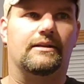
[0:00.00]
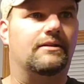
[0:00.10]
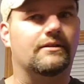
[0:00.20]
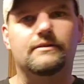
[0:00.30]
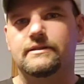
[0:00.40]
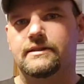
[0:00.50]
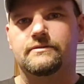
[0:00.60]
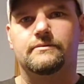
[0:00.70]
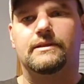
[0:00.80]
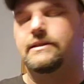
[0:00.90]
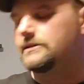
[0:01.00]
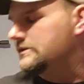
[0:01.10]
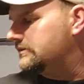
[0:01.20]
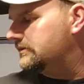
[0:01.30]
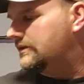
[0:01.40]
clothing doesn't weigh
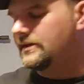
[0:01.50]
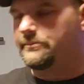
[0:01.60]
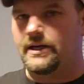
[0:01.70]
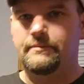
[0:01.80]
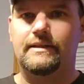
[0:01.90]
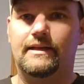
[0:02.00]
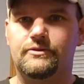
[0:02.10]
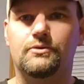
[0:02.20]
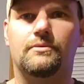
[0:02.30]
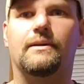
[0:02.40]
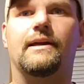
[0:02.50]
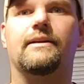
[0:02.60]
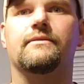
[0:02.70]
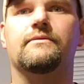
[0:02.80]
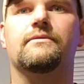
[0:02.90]
nothing, and probably that tool
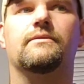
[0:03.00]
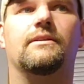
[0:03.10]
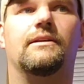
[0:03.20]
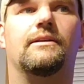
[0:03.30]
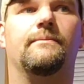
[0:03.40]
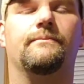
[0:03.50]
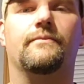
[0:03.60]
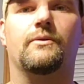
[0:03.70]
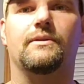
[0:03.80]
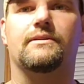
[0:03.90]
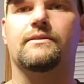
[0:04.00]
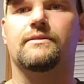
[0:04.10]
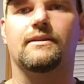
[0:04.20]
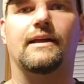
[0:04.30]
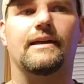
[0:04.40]
bag with
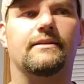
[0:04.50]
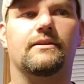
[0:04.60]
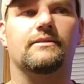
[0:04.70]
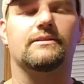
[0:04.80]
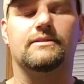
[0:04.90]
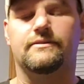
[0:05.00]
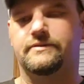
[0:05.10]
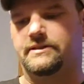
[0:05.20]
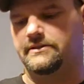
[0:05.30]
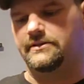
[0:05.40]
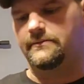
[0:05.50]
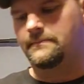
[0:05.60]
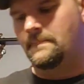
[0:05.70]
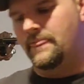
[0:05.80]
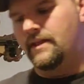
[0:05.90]
the light and all that stuff in it. So
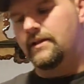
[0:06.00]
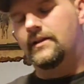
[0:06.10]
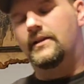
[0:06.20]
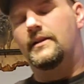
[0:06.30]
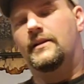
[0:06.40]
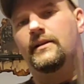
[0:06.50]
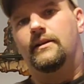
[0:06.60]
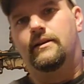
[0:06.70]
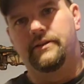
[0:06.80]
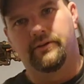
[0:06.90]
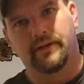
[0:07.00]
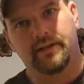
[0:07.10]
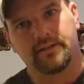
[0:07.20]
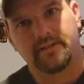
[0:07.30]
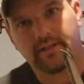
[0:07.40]
you
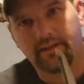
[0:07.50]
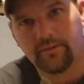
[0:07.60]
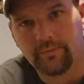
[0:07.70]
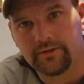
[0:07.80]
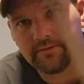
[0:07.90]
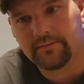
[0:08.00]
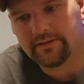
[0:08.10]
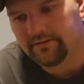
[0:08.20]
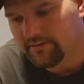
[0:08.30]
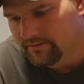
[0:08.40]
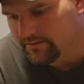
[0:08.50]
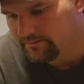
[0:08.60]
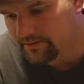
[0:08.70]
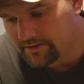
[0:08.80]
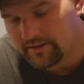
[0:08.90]
EDC, you Bushmen,
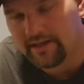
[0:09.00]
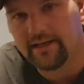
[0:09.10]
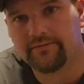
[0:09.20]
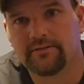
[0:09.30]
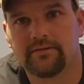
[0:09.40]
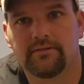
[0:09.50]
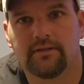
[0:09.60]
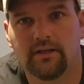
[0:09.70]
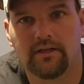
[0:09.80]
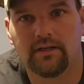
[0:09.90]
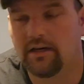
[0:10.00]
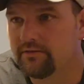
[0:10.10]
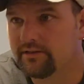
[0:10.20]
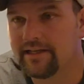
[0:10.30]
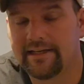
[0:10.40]
Bushcraft,
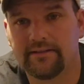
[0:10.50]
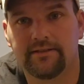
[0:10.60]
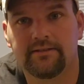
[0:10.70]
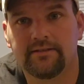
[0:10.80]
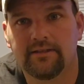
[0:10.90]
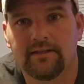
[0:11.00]
overlanding,